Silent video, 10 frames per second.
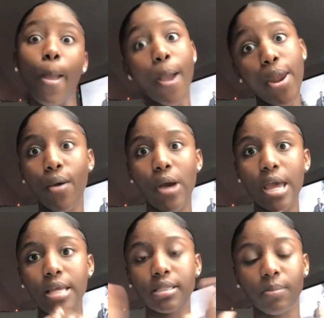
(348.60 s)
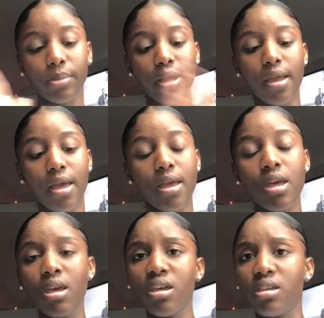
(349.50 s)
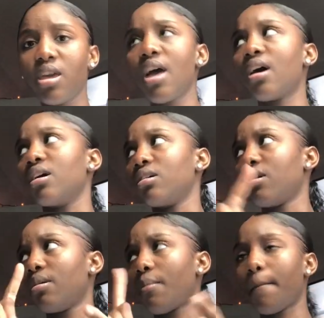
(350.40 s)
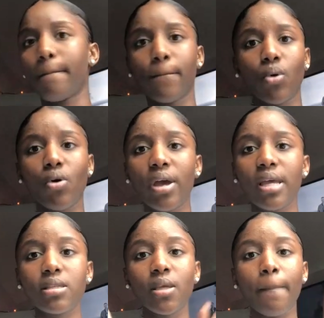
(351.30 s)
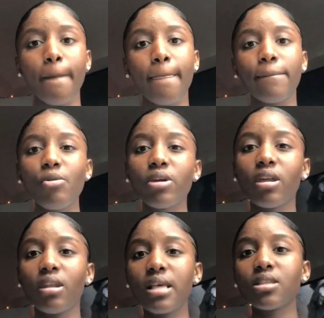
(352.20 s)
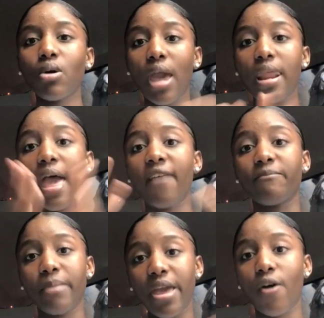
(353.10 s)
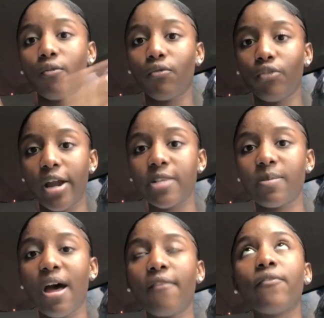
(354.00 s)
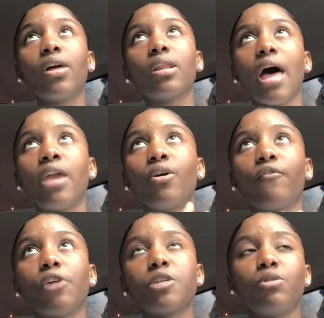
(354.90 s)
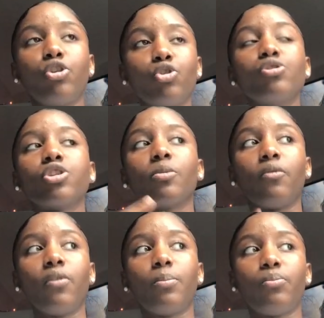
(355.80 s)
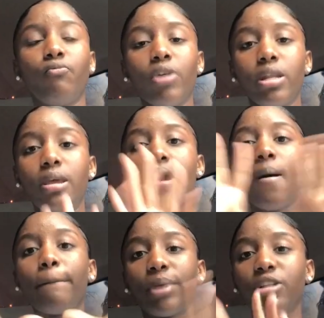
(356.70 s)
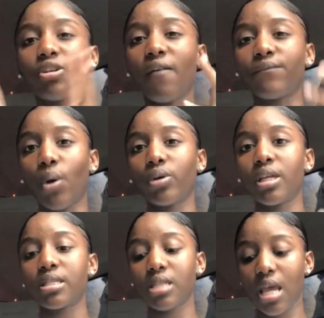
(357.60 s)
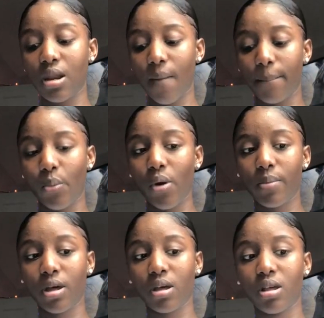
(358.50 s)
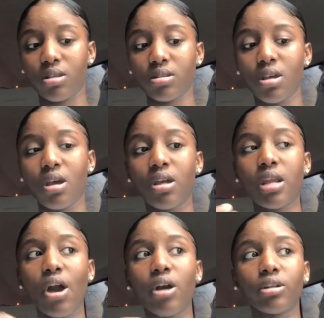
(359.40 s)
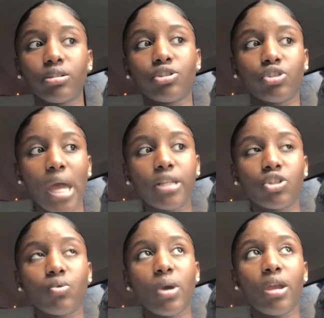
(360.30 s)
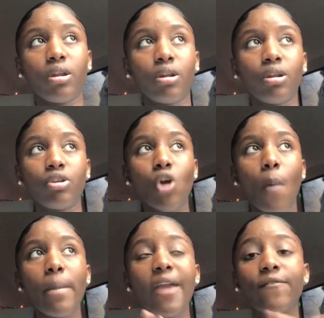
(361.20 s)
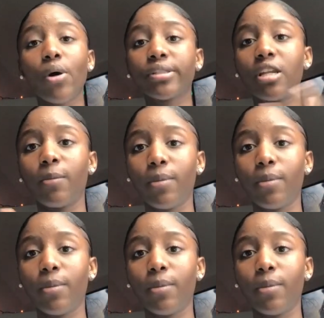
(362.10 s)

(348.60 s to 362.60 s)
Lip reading: Anyways, but yeah, boys, you can, it's okay to have male friends, but I feel like your freshman year, you shouldn't really put your focus in a boy, because they're gonna distract you, and your main focus need to